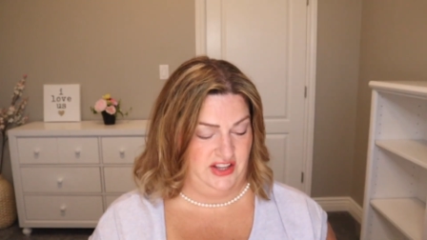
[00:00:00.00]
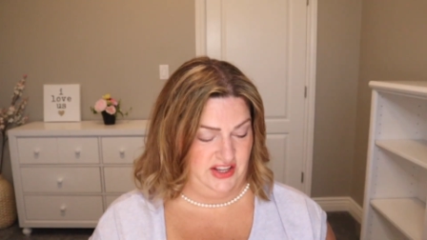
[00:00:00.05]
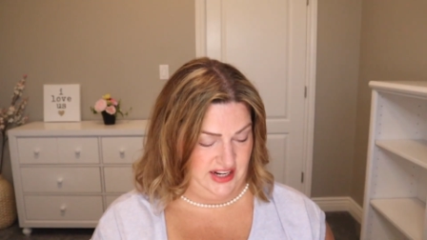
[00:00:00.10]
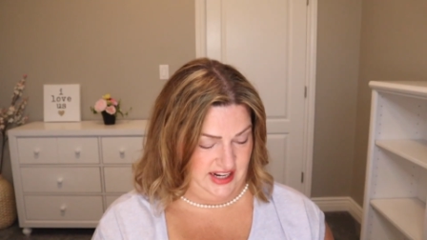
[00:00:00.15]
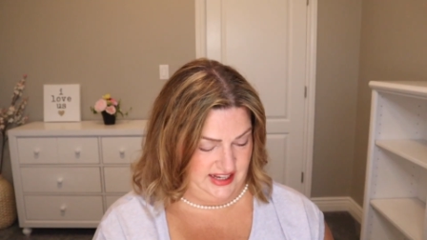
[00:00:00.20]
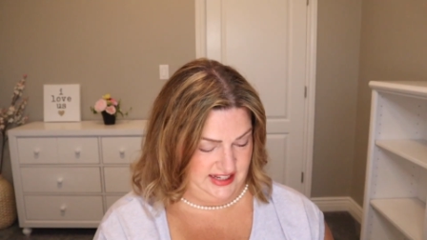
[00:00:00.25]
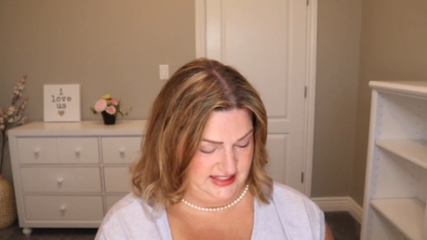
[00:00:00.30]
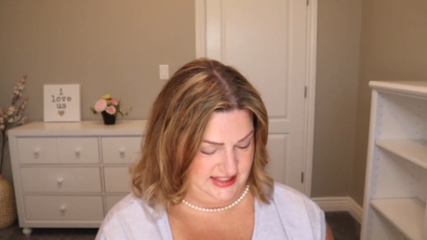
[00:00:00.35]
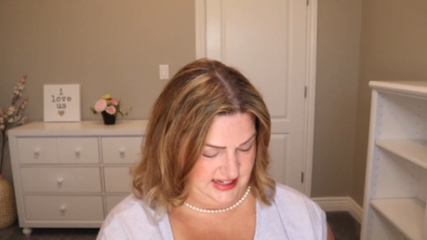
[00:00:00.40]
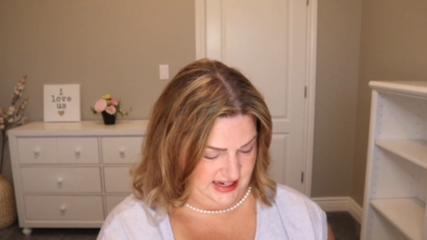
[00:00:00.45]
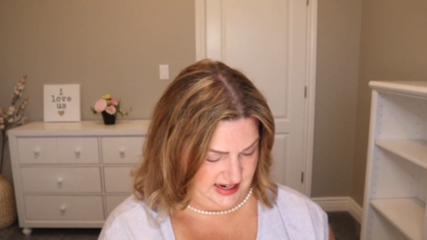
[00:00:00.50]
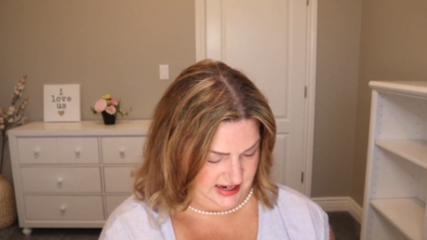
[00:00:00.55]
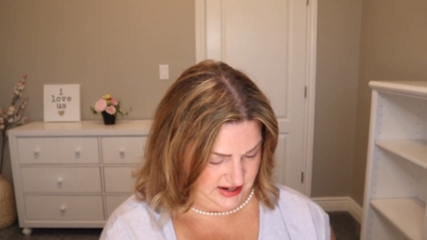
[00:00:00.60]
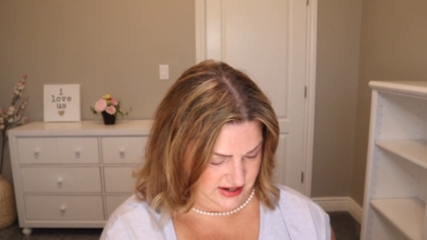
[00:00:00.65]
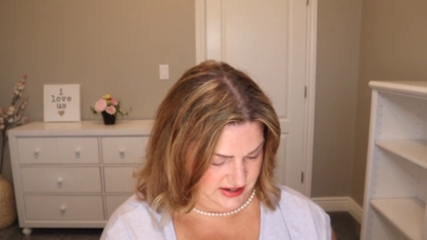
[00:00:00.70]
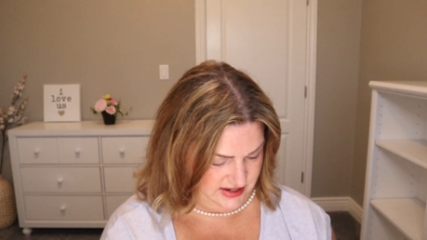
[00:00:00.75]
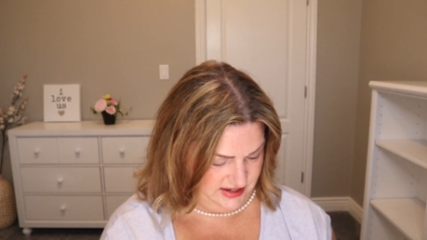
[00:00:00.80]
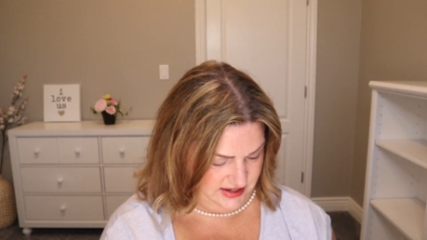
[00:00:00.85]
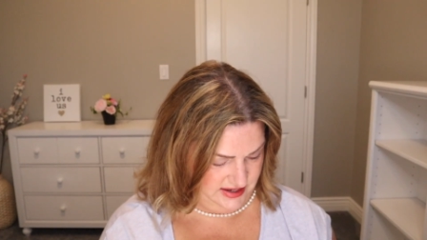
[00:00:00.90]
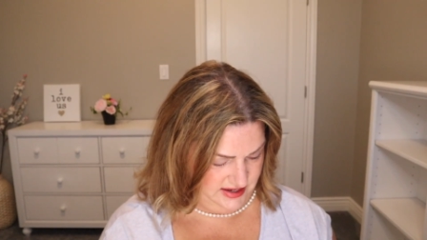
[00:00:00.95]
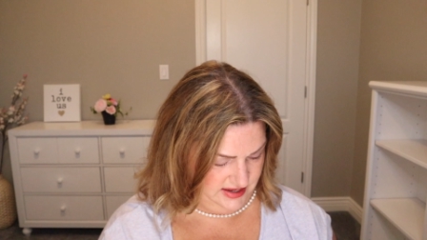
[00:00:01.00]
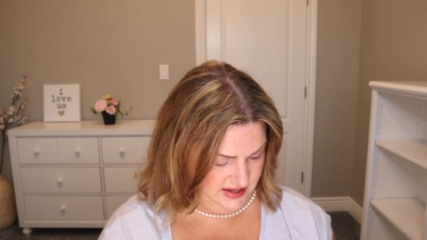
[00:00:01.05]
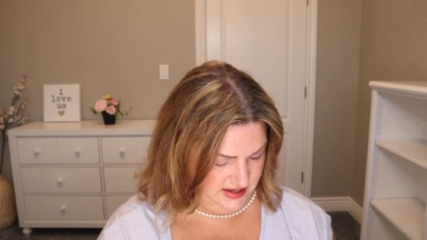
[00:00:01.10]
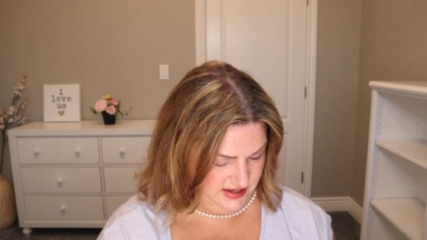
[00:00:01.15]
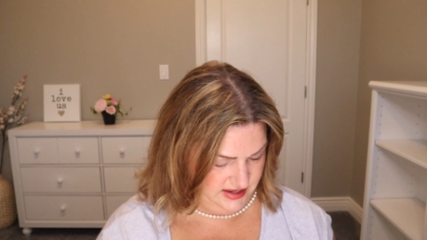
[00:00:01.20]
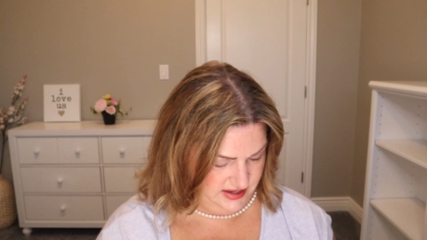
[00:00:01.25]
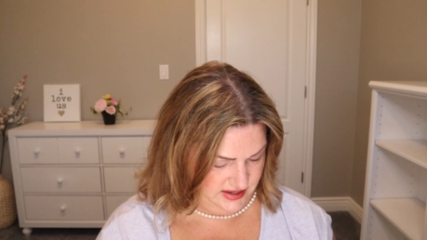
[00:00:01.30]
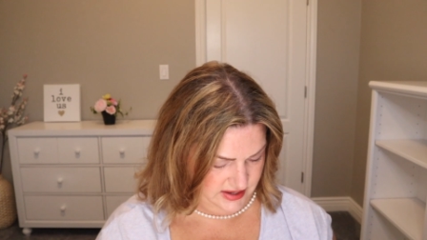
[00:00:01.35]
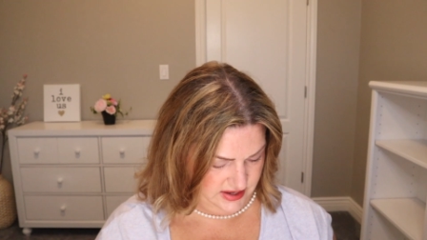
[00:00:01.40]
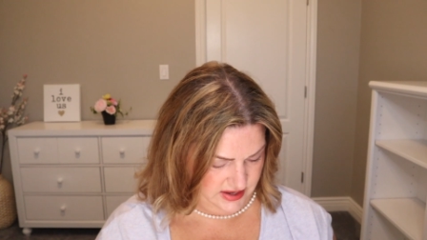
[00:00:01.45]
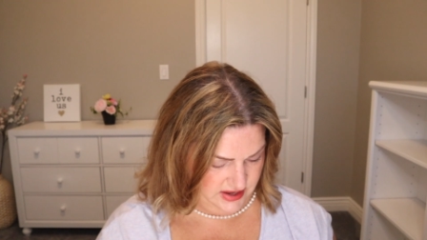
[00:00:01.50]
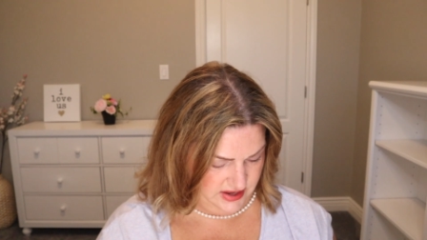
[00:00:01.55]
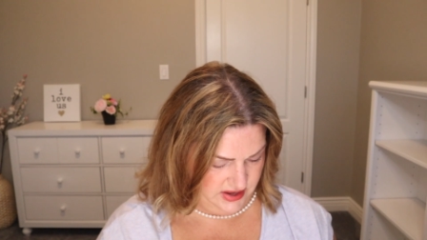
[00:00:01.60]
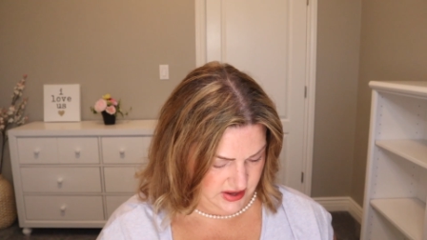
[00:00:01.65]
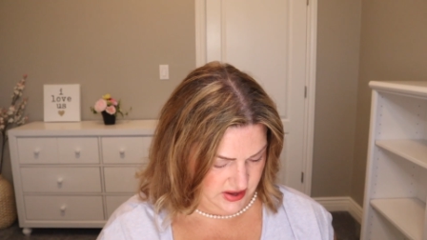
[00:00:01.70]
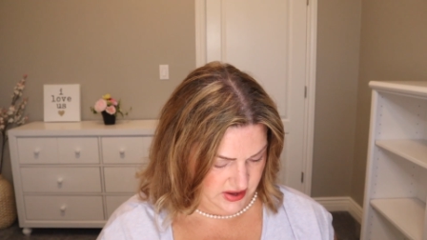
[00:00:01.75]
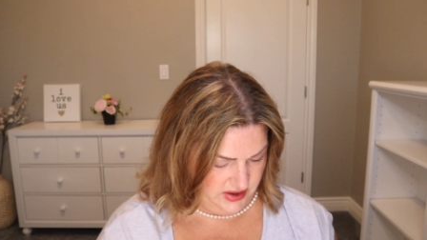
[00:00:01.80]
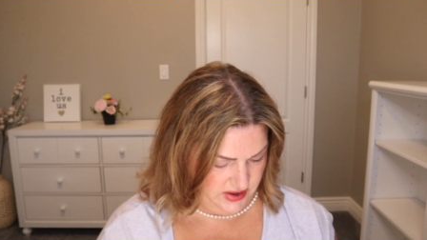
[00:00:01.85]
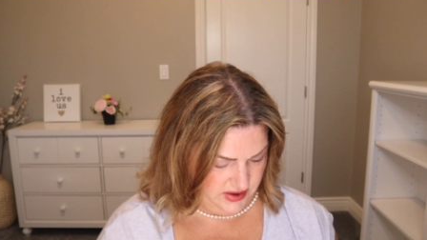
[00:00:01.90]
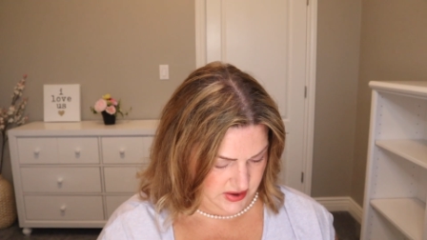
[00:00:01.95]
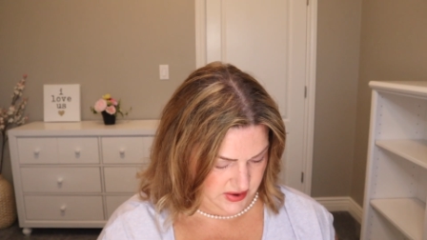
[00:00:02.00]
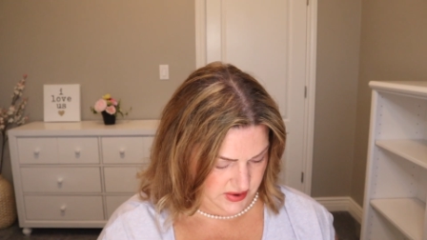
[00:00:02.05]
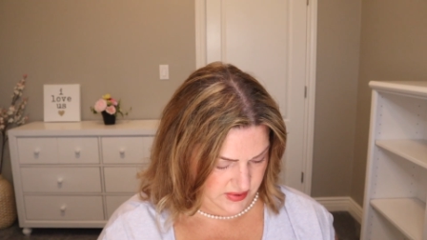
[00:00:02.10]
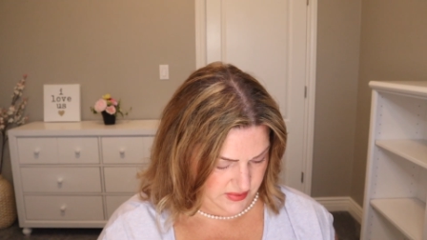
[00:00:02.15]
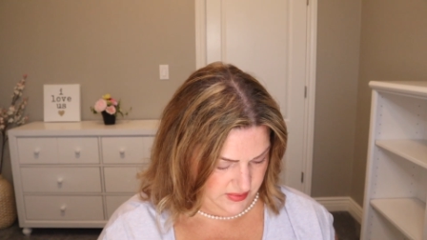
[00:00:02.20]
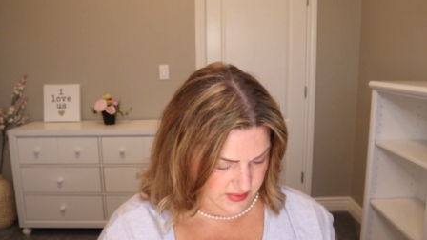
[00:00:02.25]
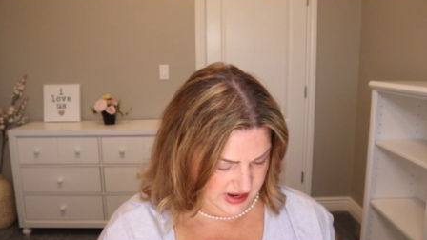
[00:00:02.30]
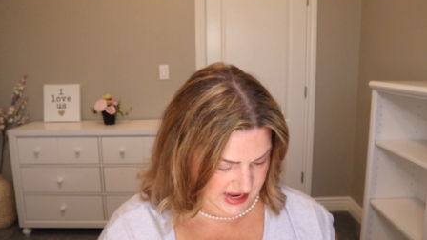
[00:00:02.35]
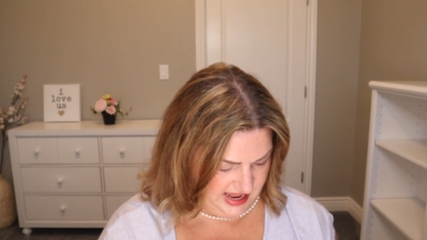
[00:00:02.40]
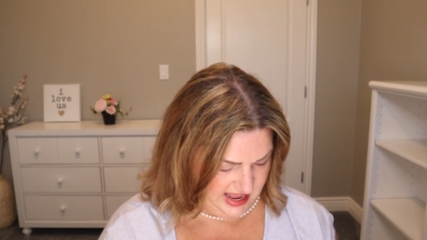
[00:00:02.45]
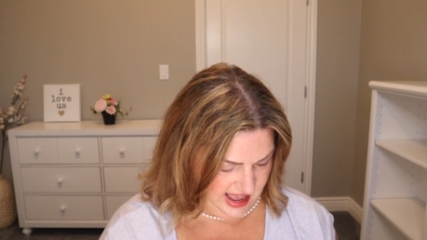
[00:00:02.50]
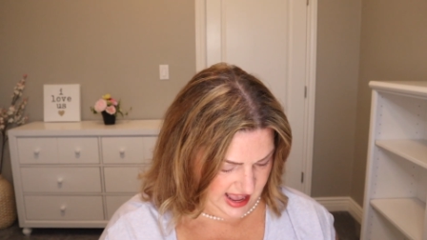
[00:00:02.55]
goodies here, we